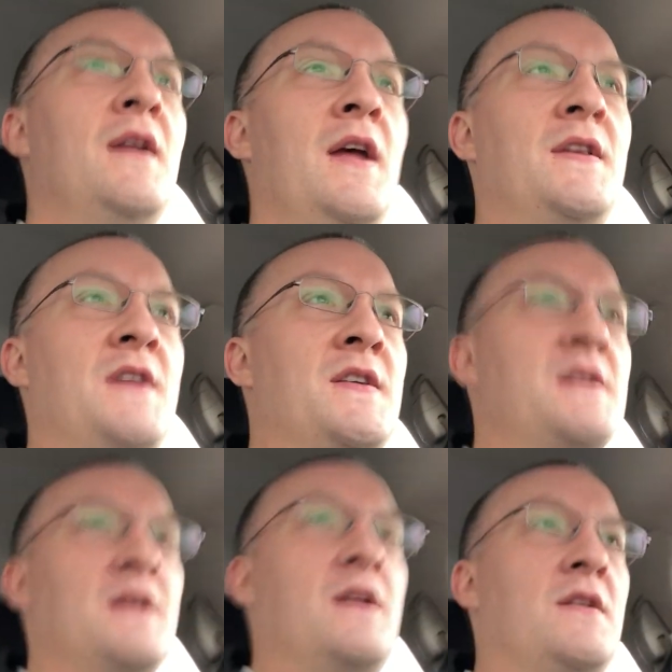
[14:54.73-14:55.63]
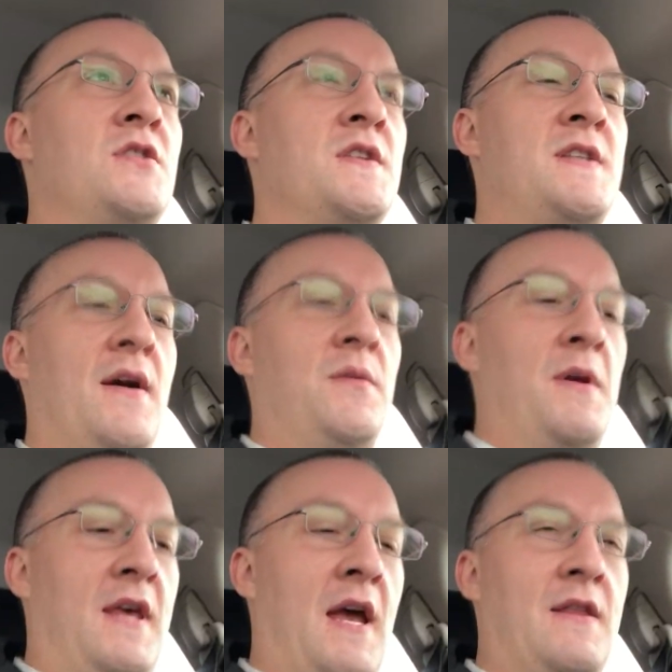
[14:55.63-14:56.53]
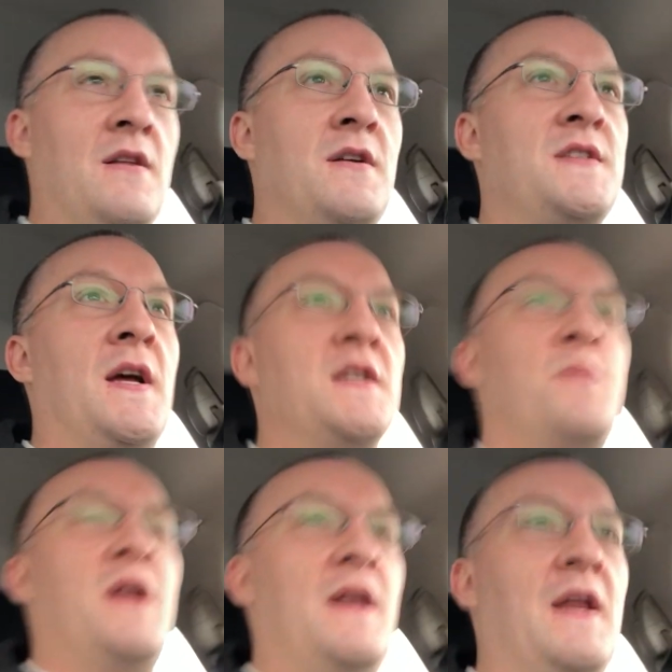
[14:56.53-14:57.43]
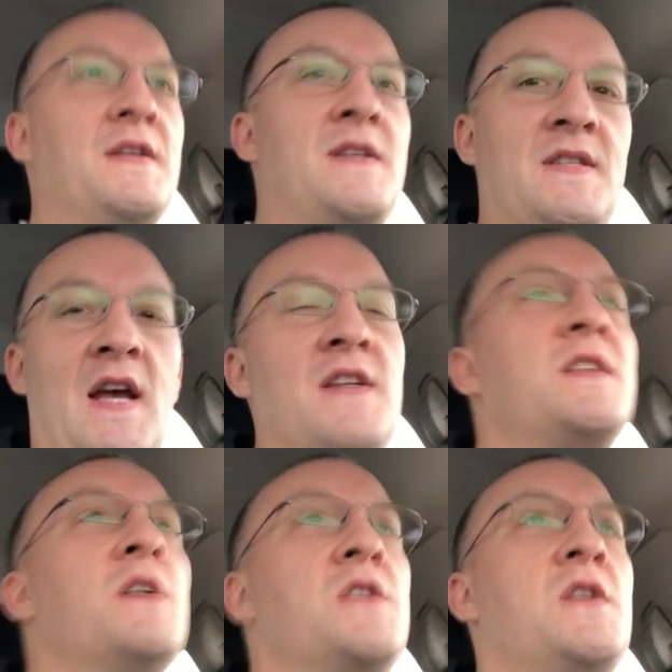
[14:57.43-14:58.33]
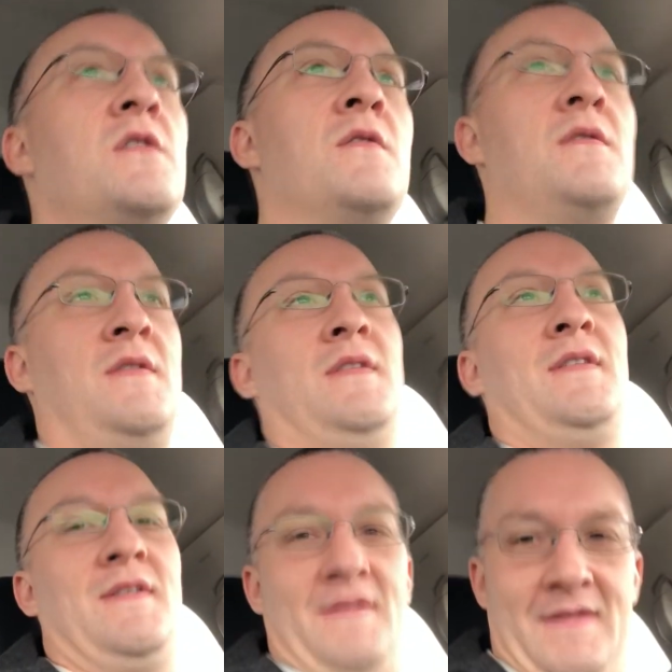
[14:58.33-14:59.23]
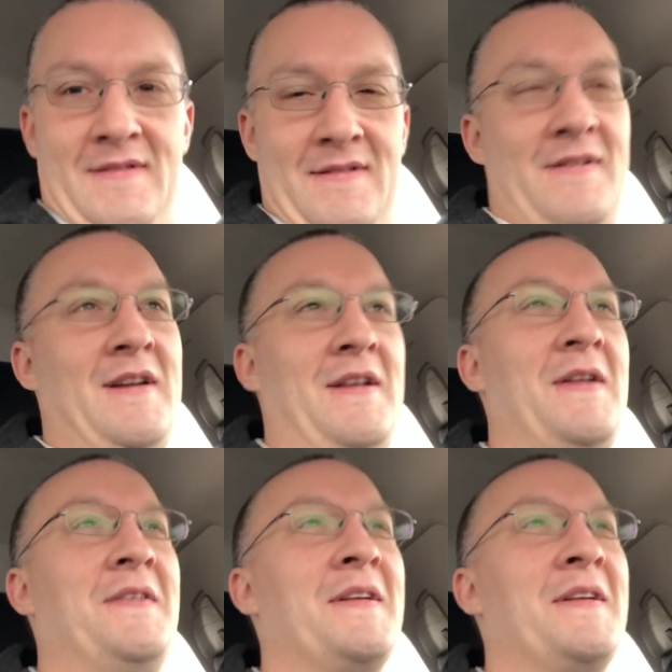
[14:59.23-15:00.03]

it doesn't just have to be a cake that looks nice, but it needs to taste good too, right?